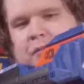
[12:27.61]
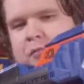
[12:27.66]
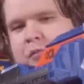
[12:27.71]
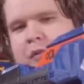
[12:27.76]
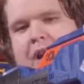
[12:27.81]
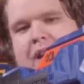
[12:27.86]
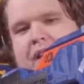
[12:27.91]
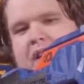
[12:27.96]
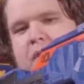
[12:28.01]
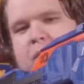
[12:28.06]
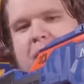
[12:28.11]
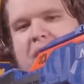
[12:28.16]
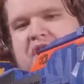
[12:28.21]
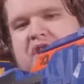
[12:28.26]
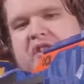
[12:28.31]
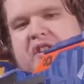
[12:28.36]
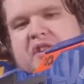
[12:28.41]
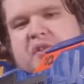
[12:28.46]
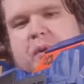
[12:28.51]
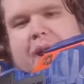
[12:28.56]
I really
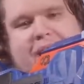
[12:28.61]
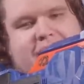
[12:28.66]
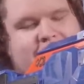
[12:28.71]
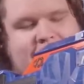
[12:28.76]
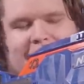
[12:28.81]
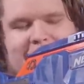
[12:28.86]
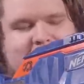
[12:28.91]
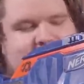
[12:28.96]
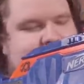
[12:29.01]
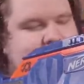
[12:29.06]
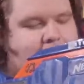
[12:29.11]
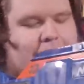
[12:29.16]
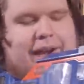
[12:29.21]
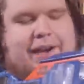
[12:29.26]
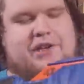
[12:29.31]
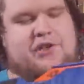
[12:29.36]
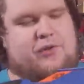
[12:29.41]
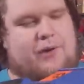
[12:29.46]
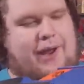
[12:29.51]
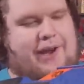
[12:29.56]
wish this, like, I
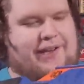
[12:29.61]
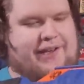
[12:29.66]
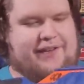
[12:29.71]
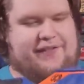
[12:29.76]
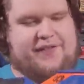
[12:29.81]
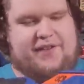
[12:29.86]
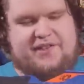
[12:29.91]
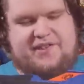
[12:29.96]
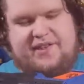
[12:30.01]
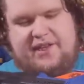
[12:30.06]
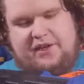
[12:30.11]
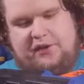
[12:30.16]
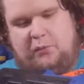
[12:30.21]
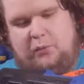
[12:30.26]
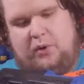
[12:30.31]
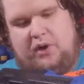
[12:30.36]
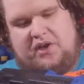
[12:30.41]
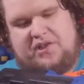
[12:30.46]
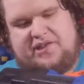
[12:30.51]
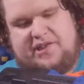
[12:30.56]
gotta try to get this thing to
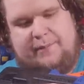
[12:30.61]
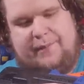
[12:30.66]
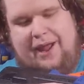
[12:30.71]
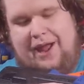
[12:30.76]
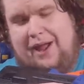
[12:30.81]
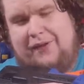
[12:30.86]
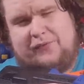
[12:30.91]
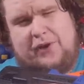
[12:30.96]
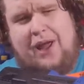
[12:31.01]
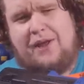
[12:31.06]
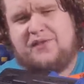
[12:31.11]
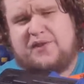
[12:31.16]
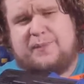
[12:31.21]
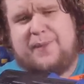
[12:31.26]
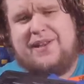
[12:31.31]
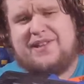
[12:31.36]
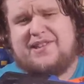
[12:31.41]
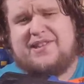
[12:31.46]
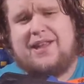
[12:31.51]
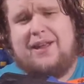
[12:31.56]
work somehow. I've, I've
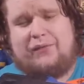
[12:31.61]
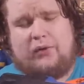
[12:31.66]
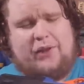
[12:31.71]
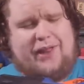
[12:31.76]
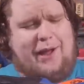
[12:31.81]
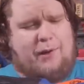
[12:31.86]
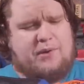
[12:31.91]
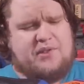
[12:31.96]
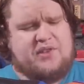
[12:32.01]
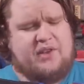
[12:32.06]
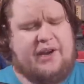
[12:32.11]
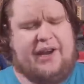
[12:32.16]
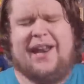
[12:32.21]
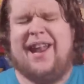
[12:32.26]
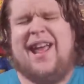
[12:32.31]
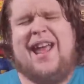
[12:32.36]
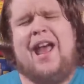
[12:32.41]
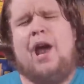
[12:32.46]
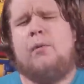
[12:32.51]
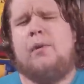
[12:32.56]
spent several hours on
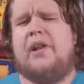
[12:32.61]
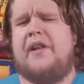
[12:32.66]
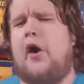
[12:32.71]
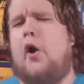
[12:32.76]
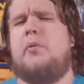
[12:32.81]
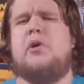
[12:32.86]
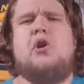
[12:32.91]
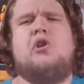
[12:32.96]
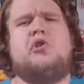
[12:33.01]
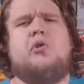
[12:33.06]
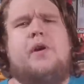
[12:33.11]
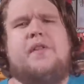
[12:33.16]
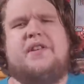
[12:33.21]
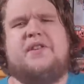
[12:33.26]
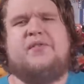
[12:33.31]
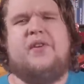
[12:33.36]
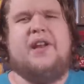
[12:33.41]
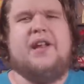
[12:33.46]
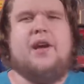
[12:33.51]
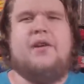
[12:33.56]
it. I really hope you enjoyed
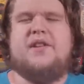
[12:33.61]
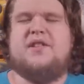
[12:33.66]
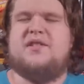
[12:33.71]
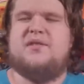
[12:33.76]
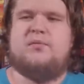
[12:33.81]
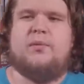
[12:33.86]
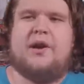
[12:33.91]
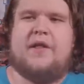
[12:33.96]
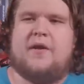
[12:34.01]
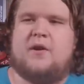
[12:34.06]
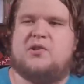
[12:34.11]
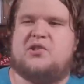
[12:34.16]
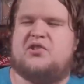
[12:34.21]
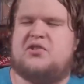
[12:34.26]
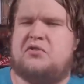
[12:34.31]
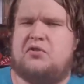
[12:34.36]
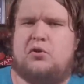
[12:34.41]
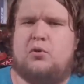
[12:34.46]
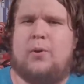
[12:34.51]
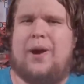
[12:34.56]
this video. This is one of those
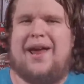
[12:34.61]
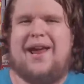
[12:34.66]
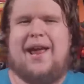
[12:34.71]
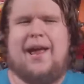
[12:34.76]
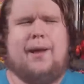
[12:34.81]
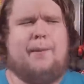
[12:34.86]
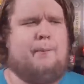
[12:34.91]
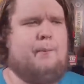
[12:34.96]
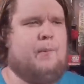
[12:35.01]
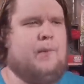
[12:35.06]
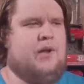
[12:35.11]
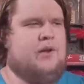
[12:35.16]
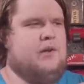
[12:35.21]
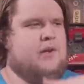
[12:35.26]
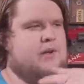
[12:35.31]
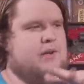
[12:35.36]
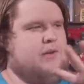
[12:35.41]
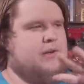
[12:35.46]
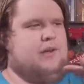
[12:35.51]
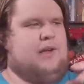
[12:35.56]
2 a.m.
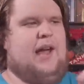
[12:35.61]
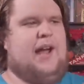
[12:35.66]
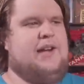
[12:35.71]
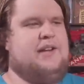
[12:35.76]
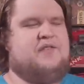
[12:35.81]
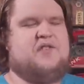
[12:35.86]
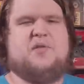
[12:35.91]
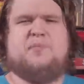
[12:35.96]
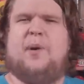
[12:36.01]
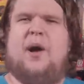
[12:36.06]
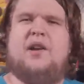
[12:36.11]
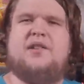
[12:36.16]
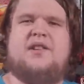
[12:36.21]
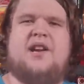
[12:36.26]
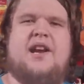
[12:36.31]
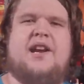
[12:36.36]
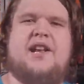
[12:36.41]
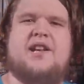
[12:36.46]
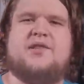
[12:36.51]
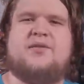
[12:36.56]
kind of
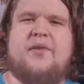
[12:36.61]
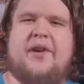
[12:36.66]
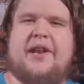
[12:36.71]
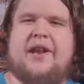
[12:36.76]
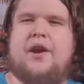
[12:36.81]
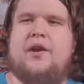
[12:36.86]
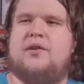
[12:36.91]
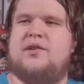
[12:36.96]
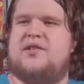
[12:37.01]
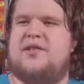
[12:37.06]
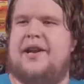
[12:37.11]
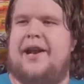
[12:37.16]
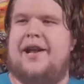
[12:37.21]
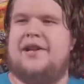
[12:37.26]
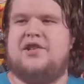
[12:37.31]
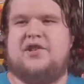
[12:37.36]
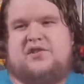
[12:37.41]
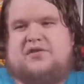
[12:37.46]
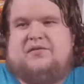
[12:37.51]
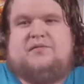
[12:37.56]
spontaneous videos that
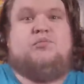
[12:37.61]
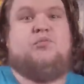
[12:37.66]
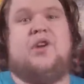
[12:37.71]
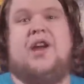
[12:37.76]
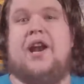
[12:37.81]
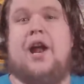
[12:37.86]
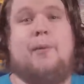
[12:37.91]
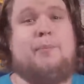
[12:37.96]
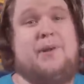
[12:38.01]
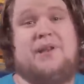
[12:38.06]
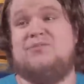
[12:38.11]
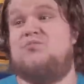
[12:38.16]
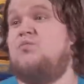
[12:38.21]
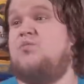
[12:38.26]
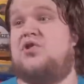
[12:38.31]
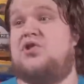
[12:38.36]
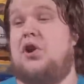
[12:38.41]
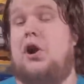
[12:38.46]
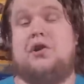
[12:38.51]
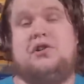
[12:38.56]
I just get up and
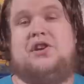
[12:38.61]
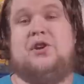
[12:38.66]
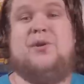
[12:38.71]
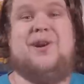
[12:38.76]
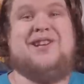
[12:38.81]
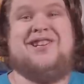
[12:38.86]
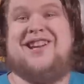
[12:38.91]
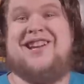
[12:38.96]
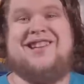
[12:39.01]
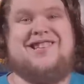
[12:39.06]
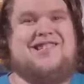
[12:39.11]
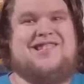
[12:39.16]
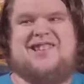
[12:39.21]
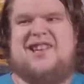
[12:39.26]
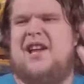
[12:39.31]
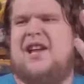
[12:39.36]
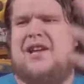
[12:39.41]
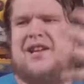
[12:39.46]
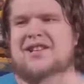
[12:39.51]
start doing because